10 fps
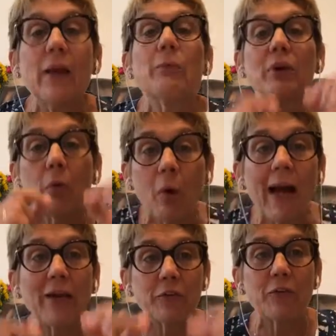It
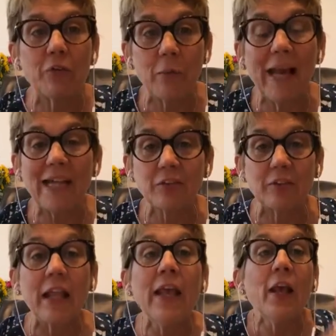requires new
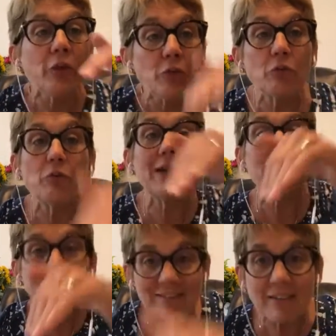action. Your
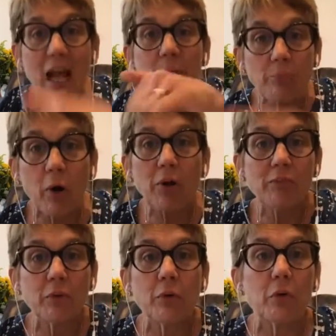dream is not part
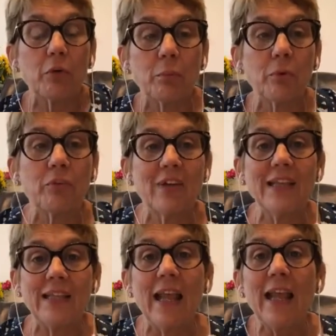of your current
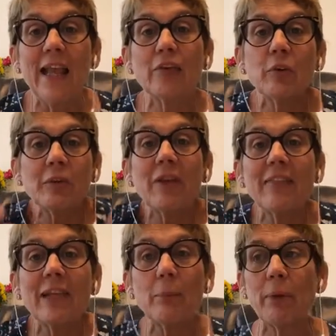routine. And so when you
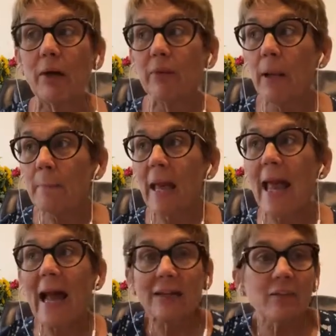think about
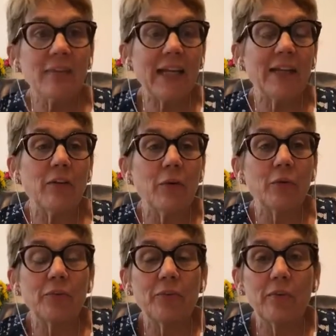activating
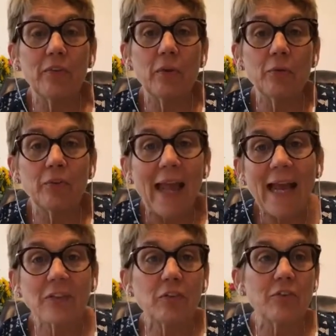those
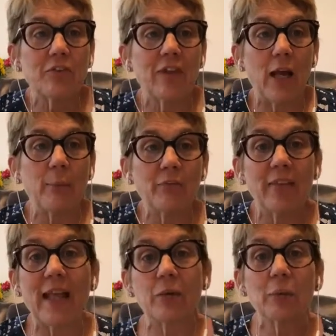action steps
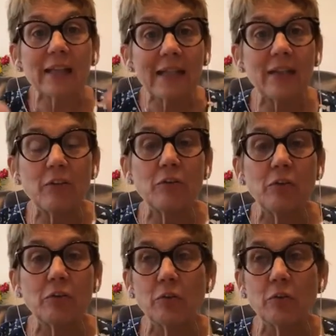that are related to your